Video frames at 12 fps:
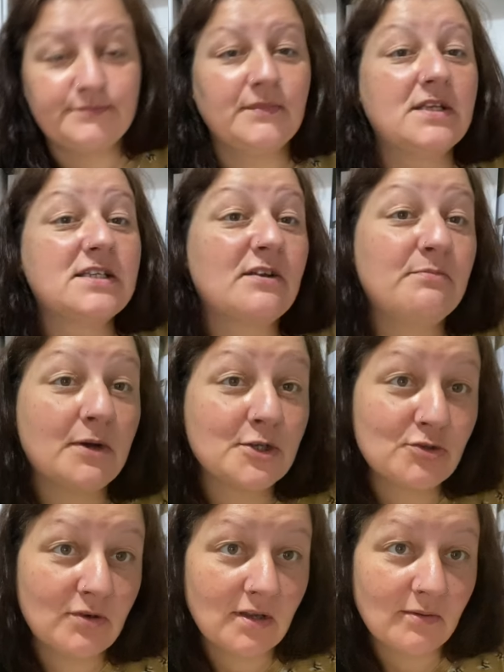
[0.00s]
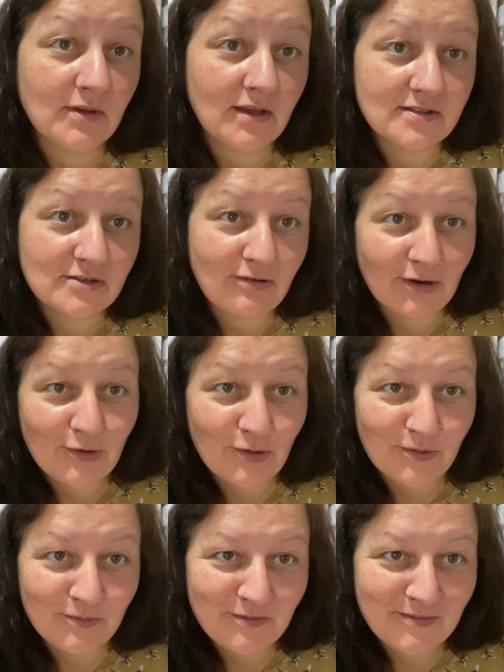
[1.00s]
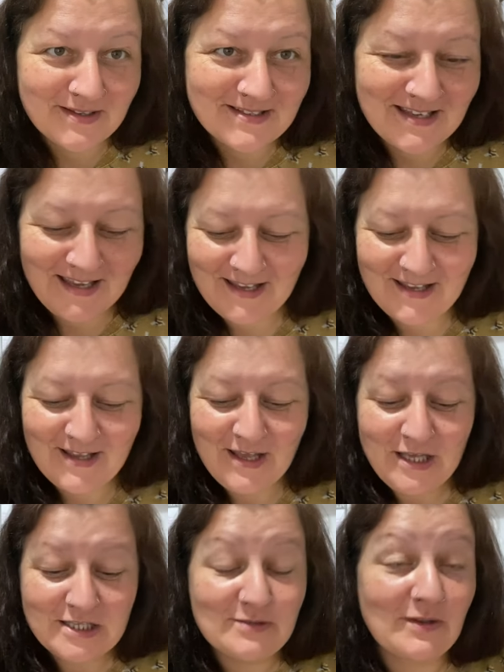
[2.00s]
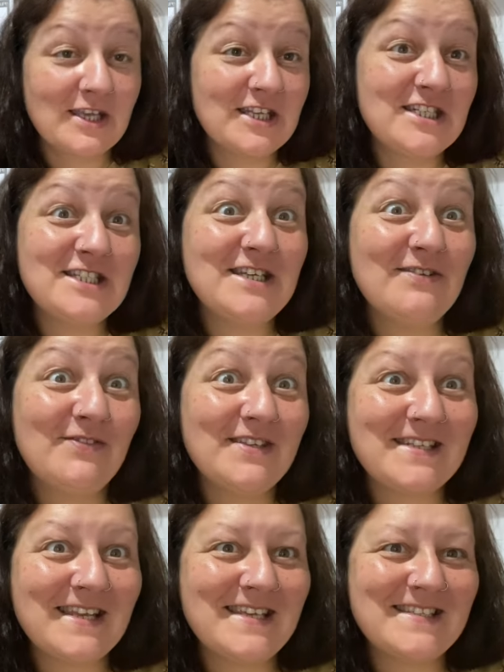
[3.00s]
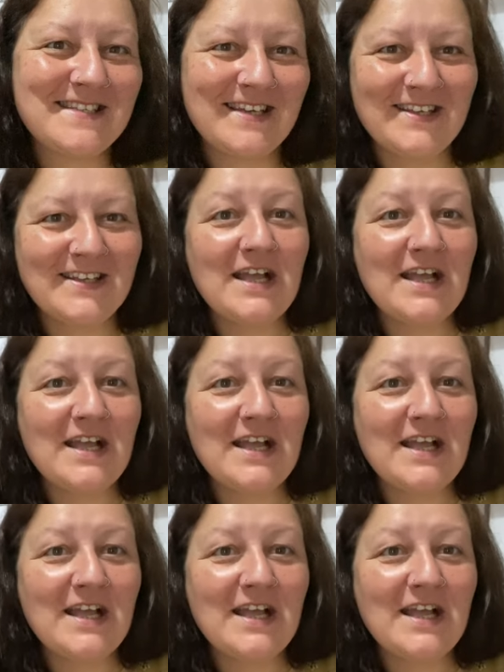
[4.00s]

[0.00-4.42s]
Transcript: instead of muttering, I'm going to crack on with my day so I can achieve this later.